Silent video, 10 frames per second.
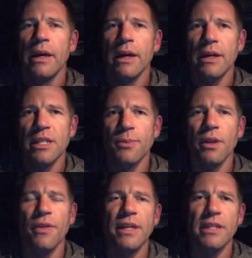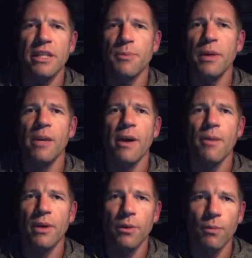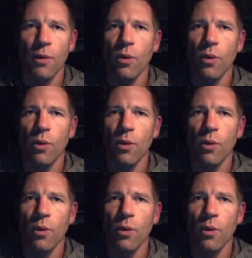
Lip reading: of the things I speak about in my